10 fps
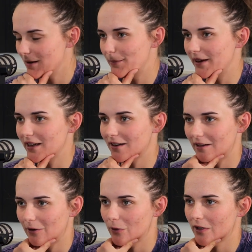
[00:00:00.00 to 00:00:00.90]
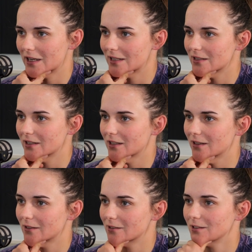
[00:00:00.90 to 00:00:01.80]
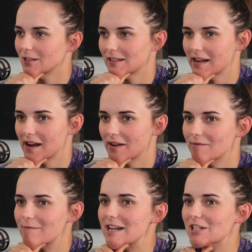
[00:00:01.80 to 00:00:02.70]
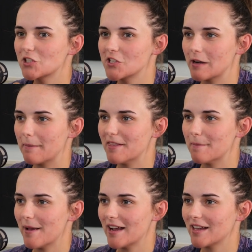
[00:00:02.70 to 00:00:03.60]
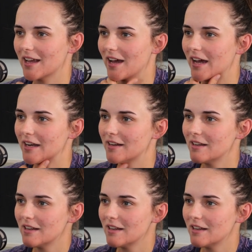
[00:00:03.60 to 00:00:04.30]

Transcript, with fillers: Big, like all the cousins are close, and we just grew up in the backyard.